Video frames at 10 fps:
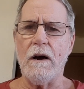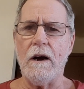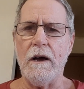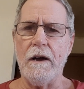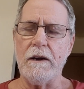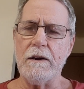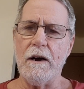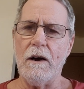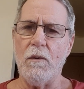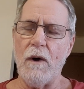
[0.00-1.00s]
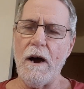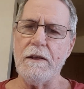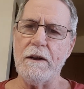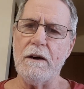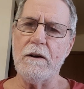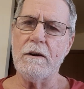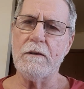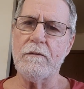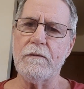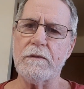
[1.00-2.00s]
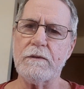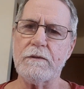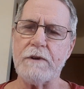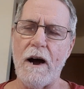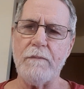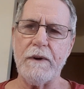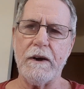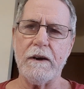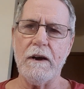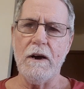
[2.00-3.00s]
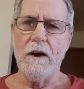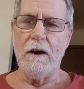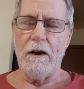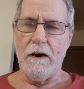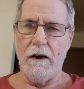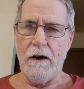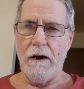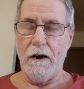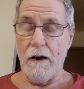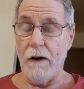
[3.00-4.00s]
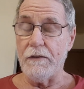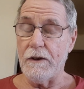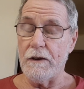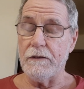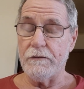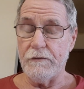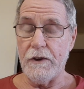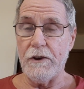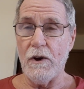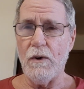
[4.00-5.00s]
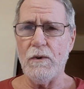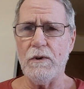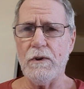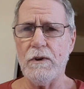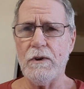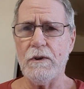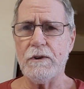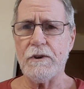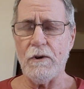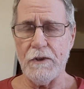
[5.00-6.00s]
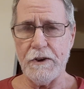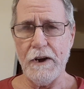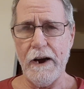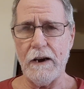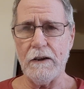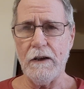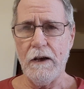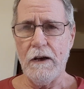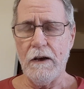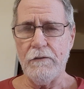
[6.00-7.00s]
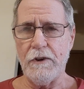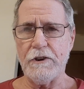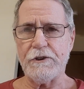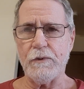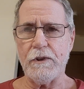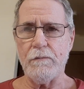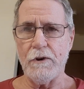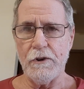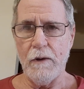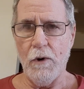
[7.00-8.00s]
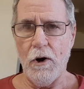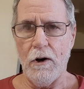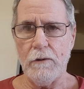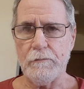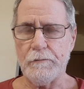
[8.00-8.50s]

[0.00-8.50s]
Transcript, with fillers: and uh, why the topic uh, of the video or the title finished with burn them all.